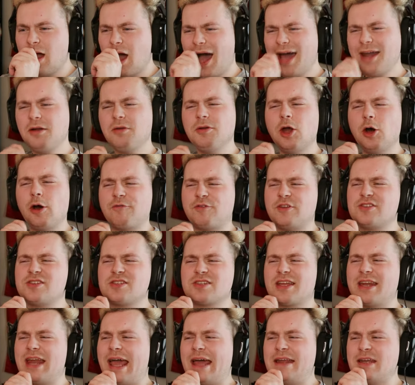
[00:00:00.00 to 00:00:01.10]
I don't know if this is
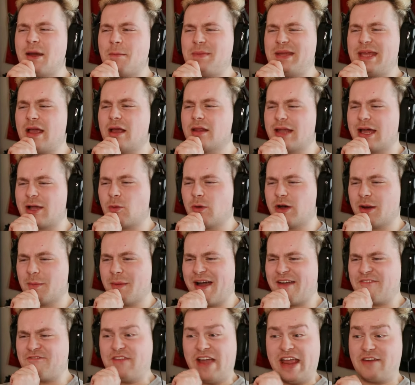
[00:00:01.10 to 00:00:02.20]
gonna end up being like one of
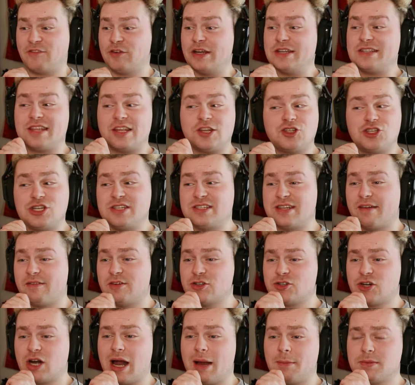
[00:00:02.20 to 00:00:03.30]
my favorites that she's ever
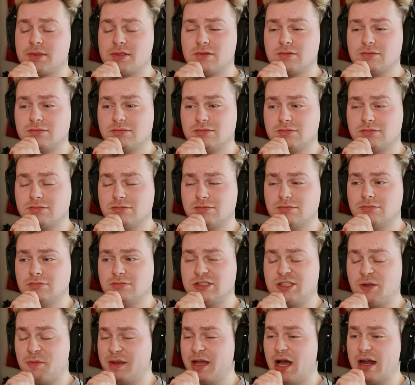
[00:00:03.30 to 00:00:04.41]
dropped,
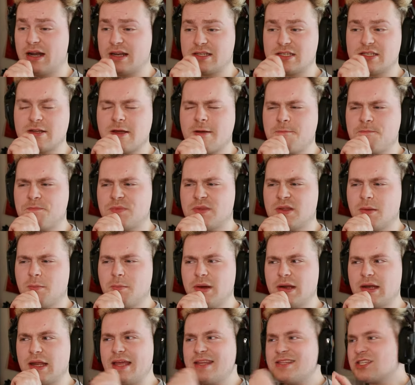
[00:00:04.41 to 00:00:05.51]
to be honest.
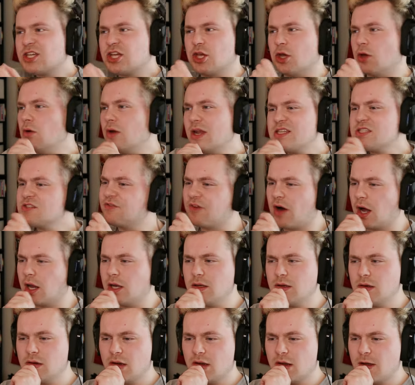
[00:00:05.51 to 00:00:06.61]
But it's cute, it's
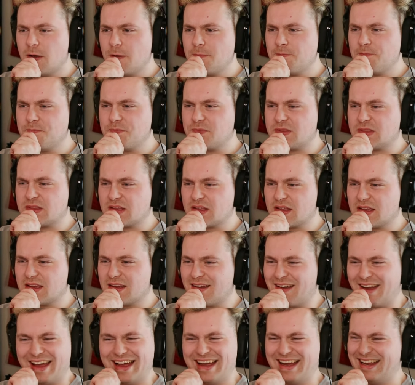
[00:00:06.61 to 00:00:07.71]
fun.
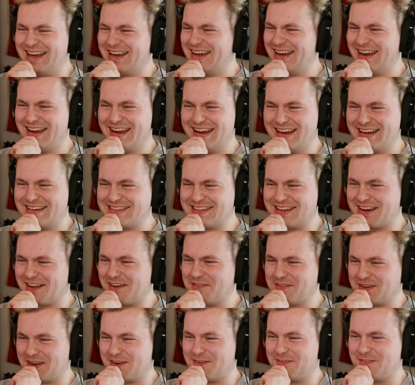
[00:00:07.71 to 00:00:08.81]

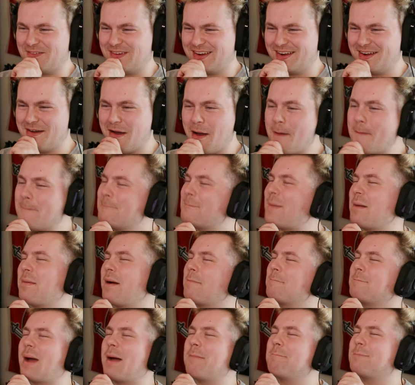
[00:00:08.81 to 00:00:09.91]

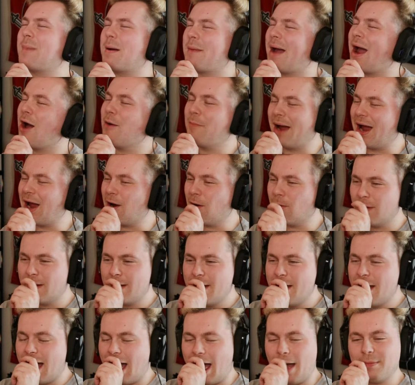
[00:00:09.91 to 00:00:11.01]

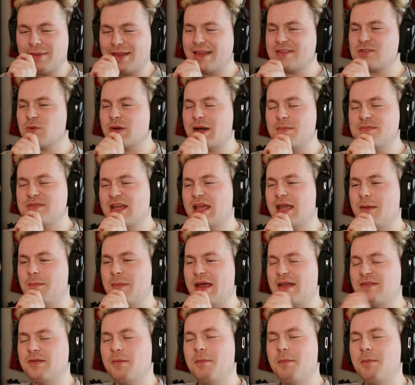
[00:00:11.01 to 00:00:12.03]
That's what I'm saying, man.